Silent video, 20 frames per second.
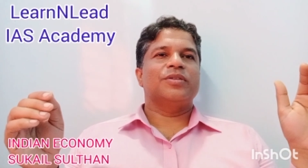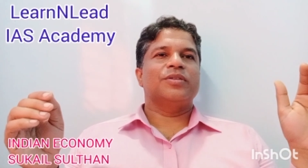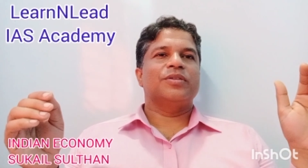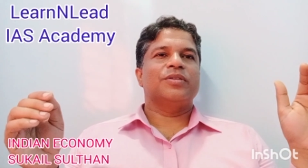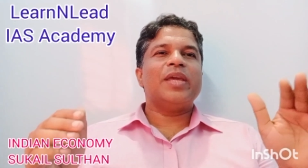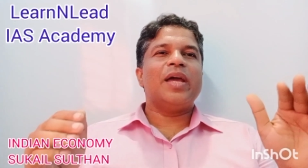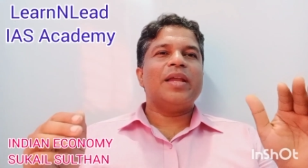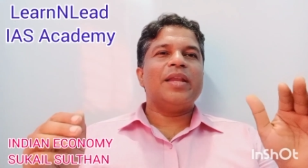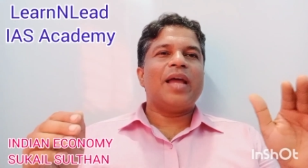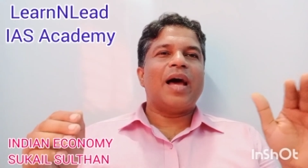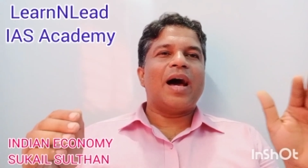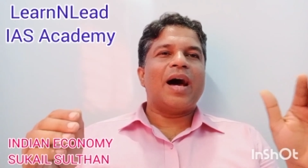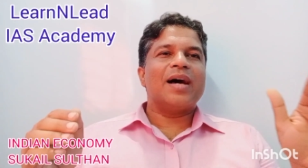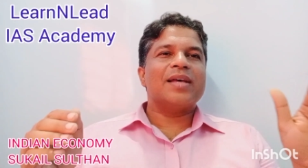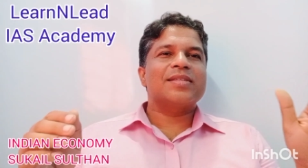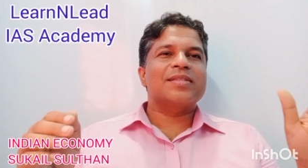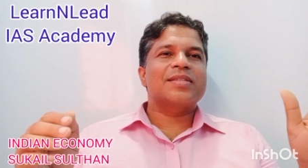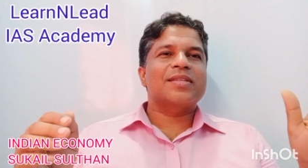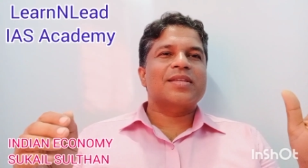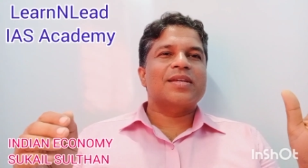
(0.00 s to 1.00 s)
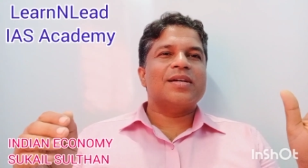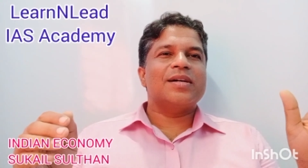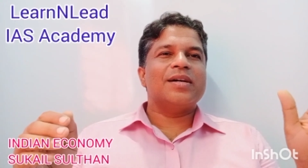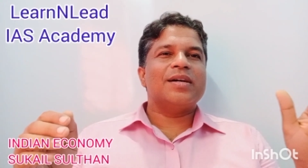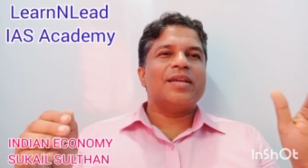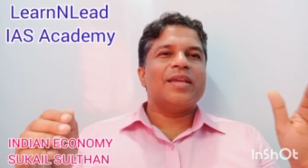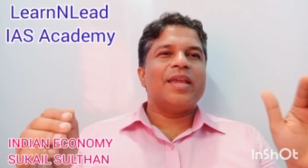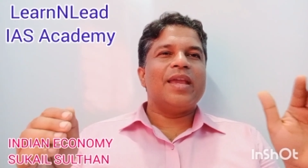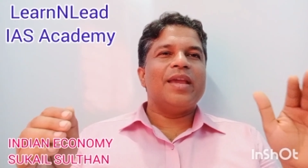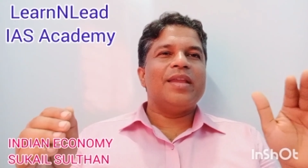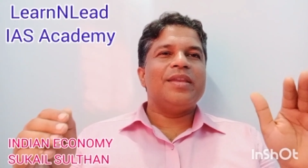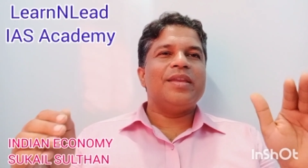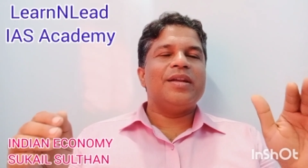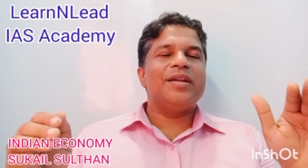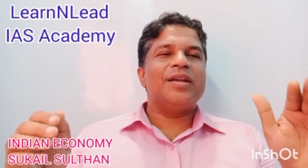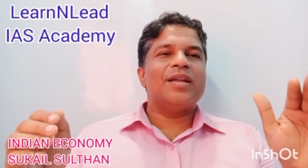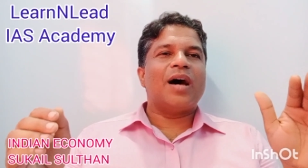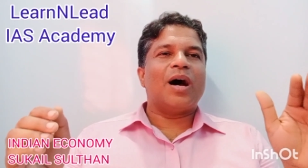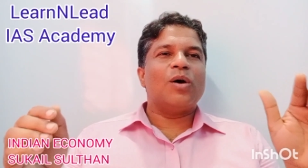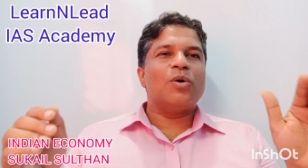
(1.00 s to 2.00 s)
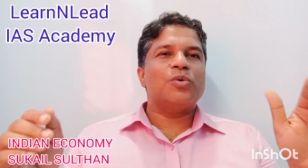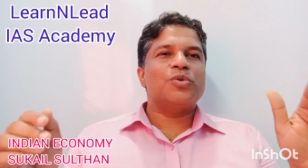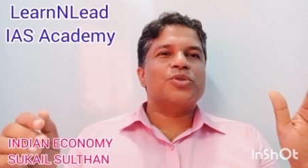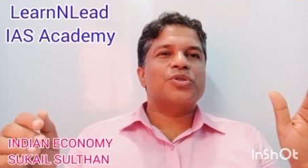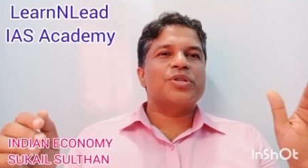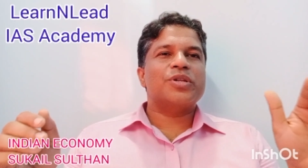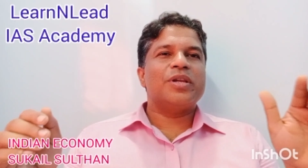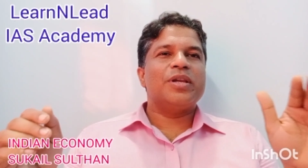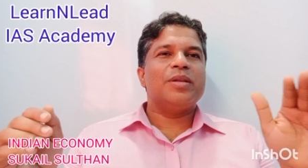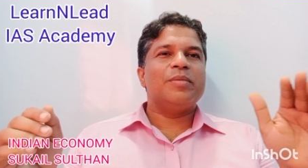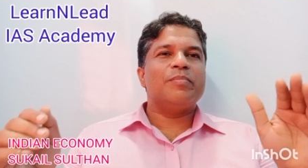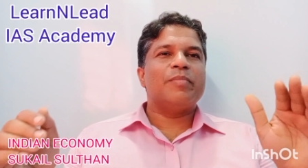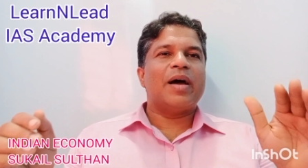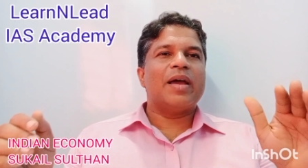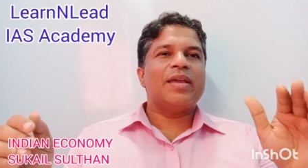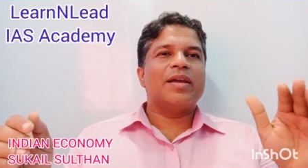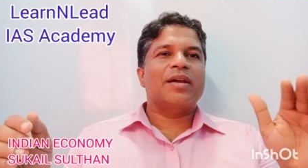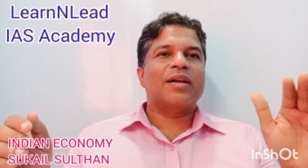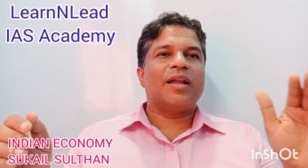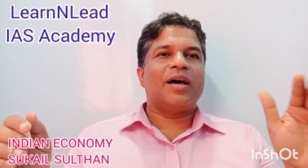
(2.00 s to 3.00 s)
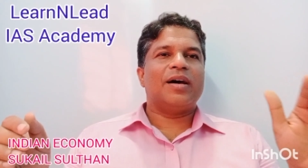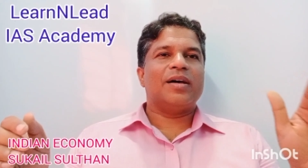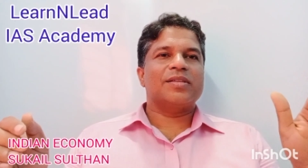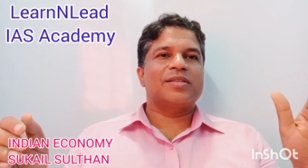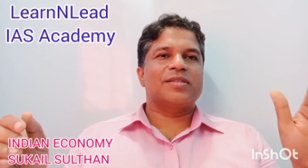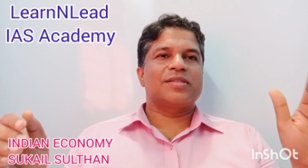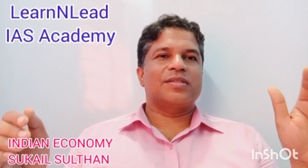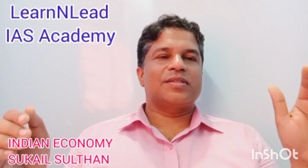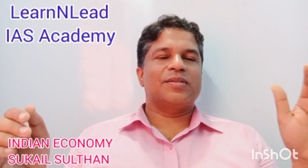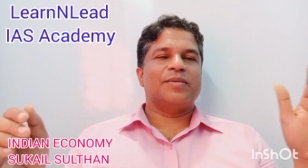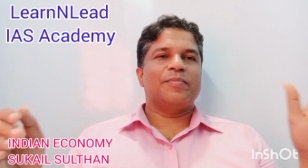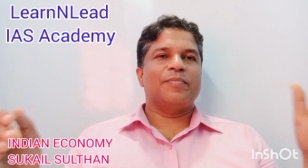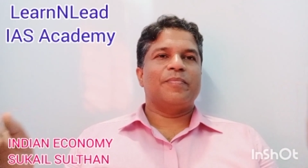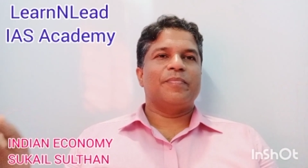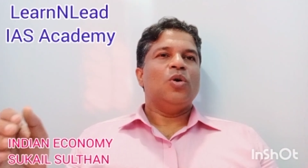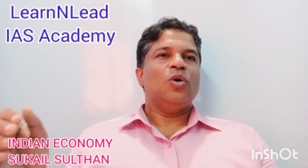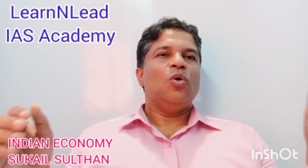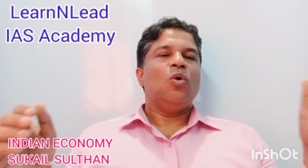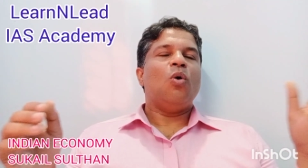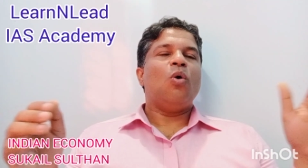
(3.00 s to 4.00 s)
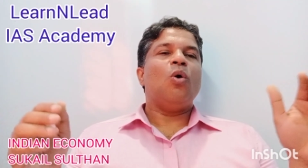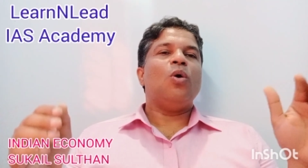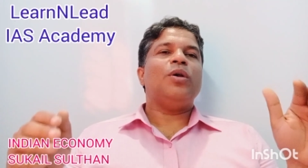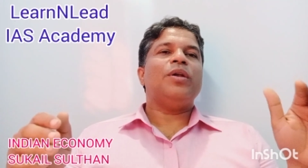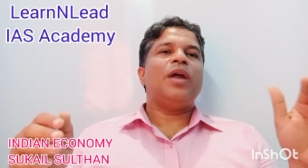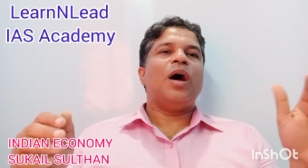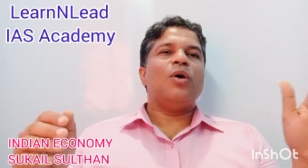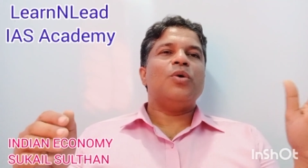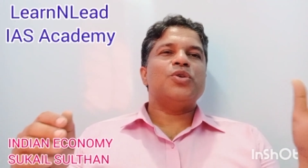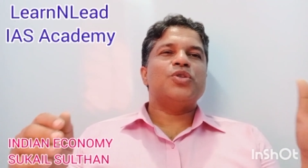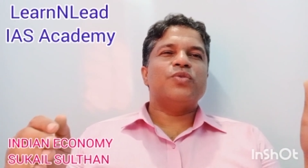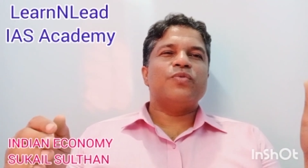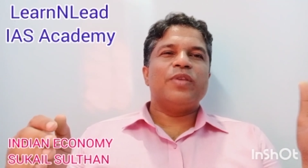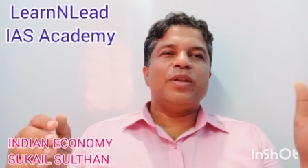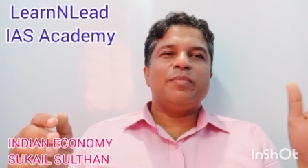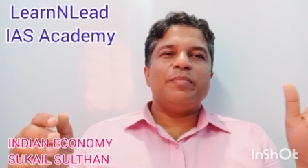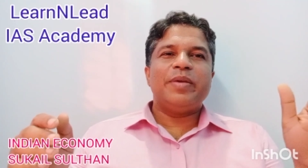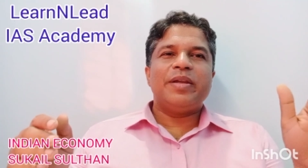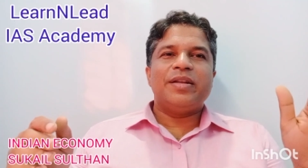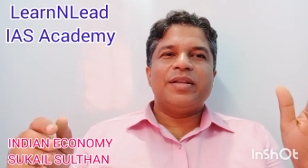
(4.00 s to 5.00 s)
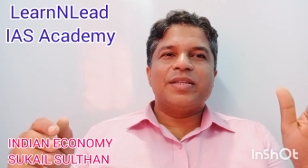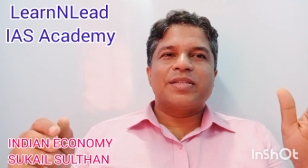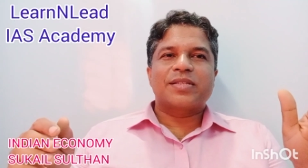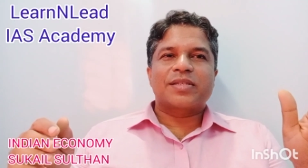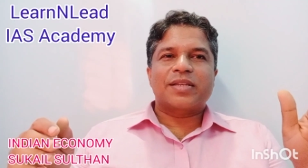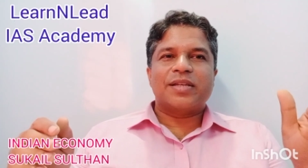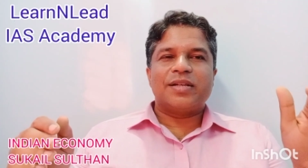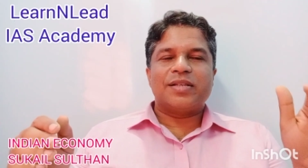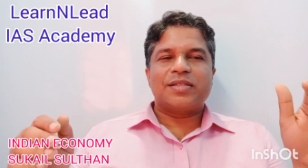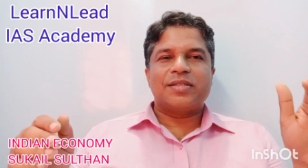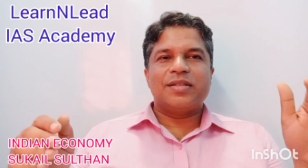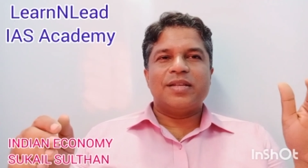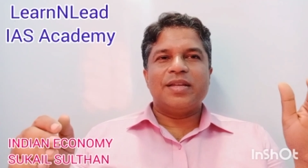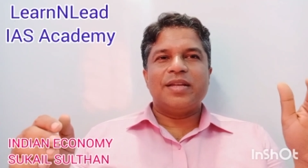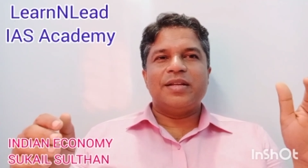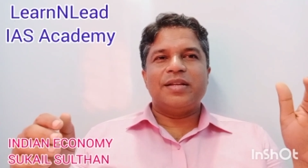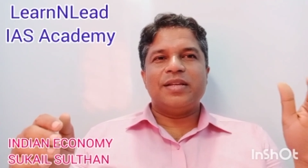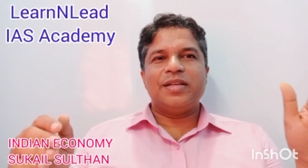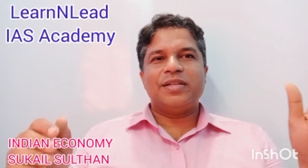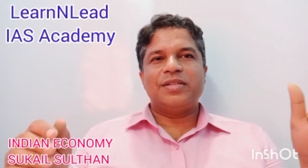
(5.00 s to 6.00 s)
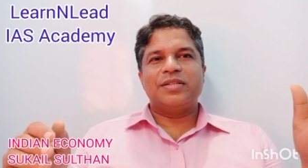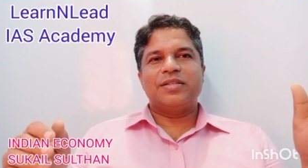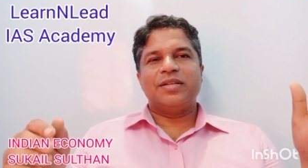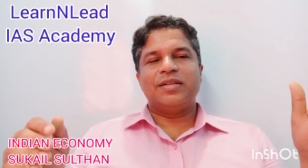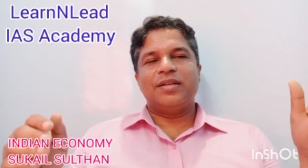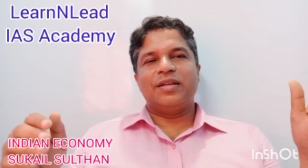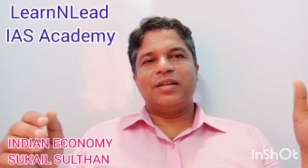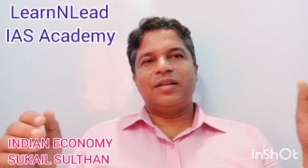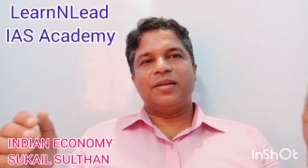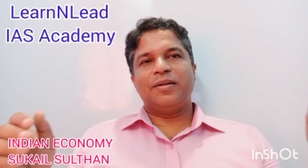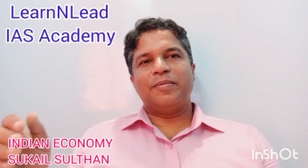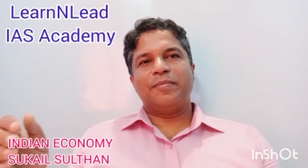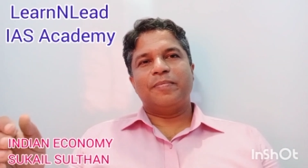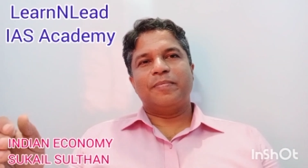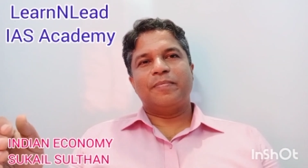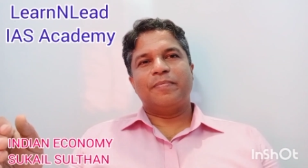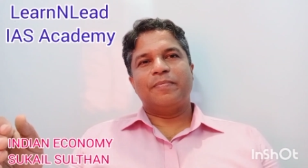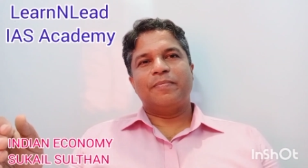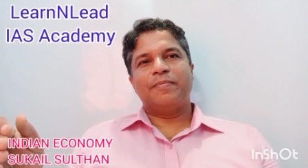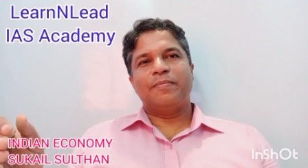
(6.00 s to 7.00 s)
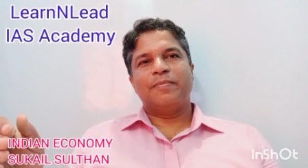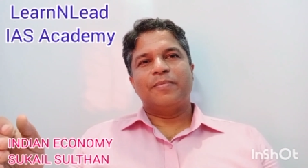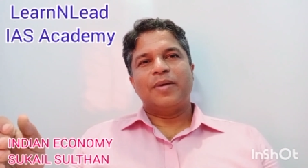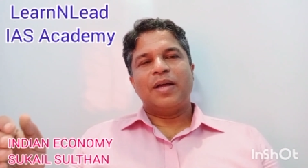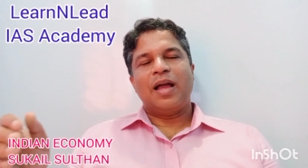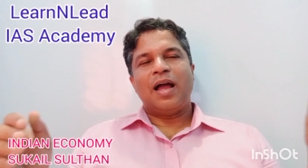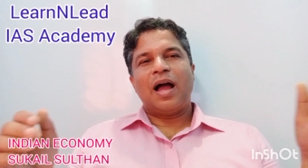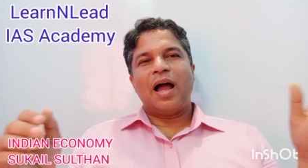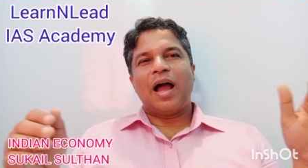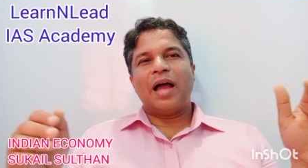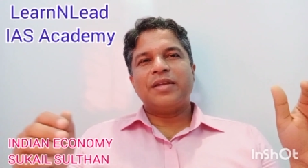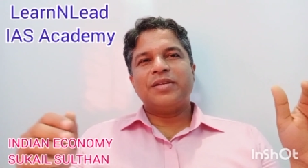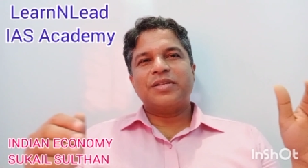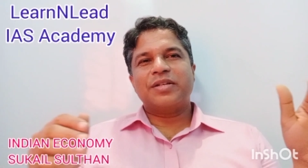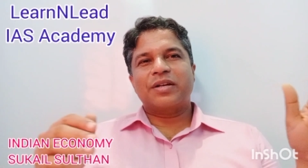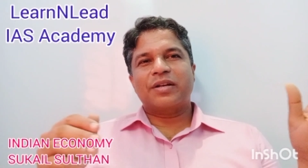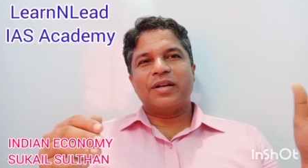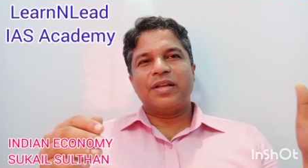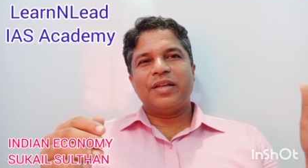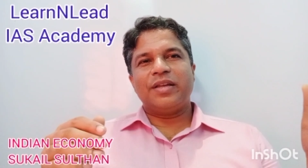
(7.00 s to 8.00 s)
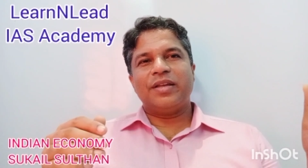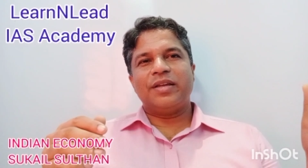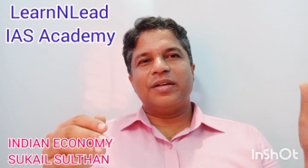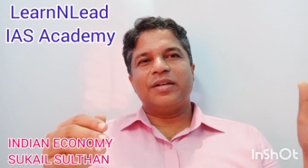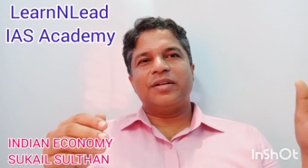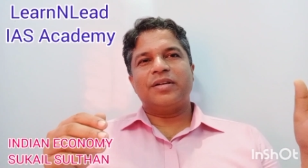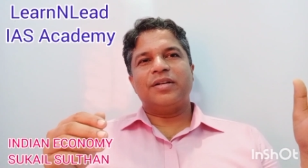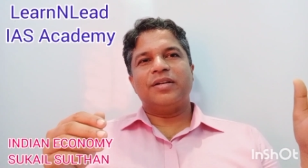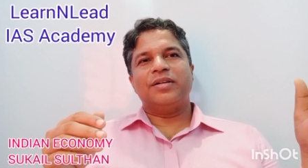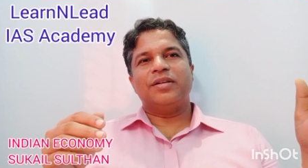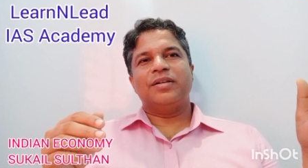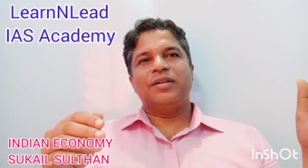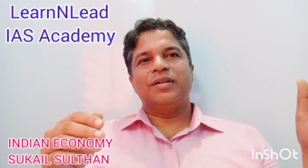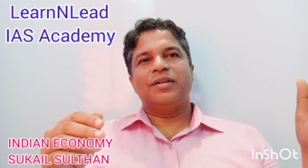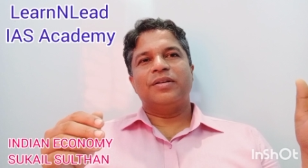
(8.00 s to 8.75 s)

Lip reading: You can ask any doubts in my class. All doubts will be discussed in detail and cleared